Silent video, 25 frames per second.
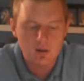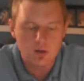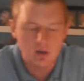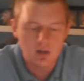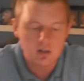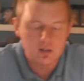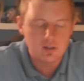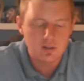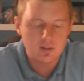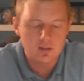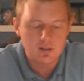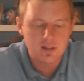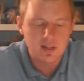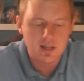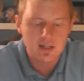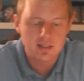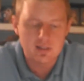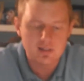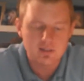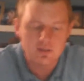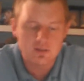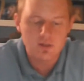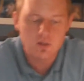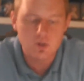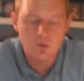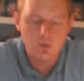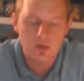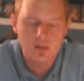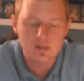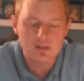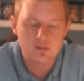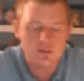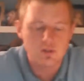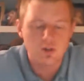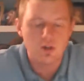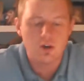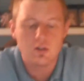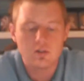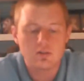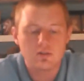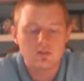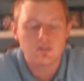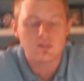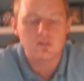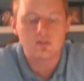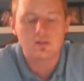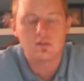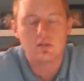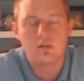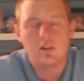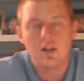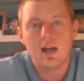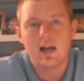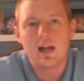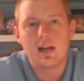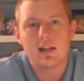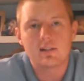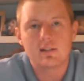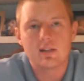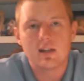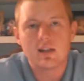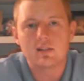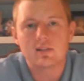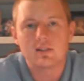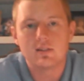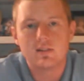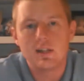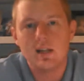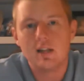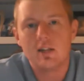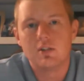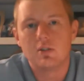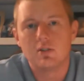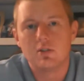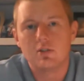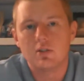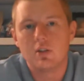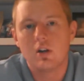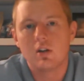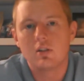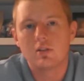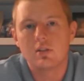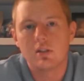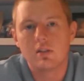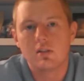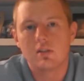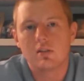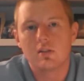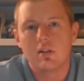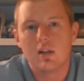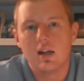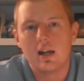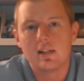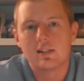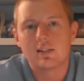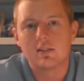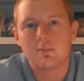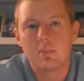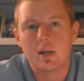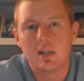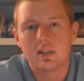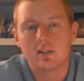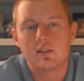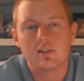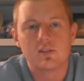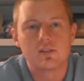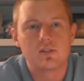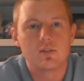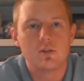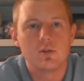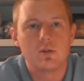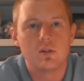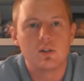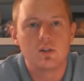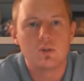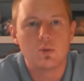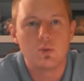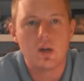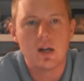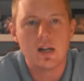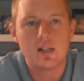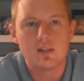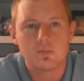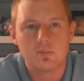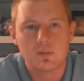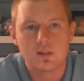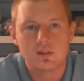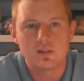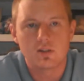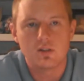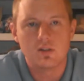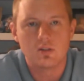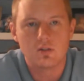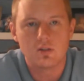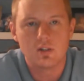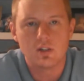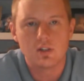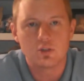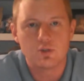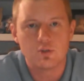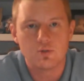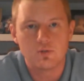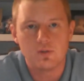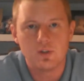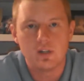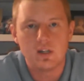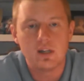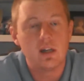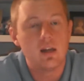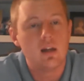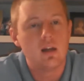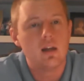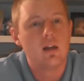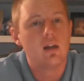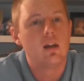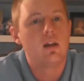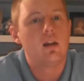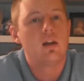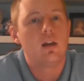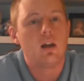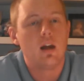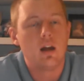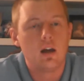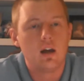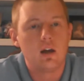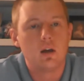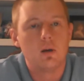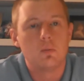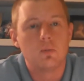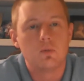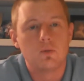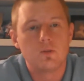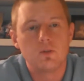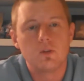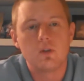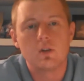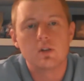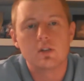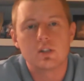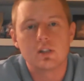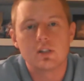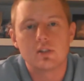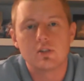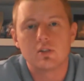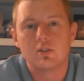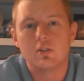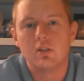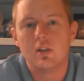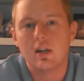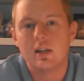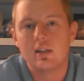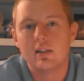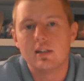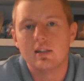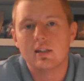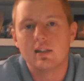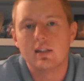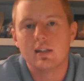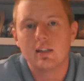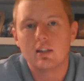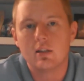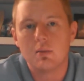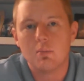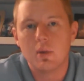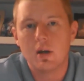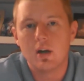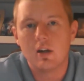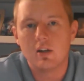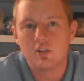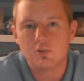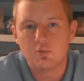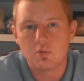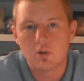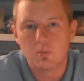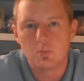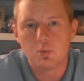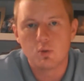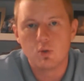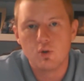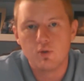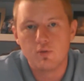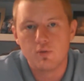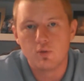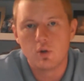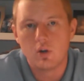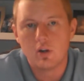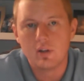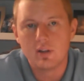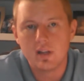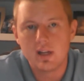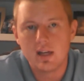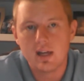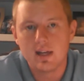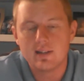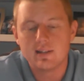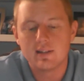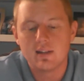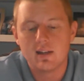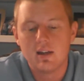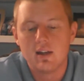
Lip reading: good thing to do is talk to the class as a teacher. Talk to the class about the student who has muscular dystrophy. First, it's a good idea to get the parents' approval on that.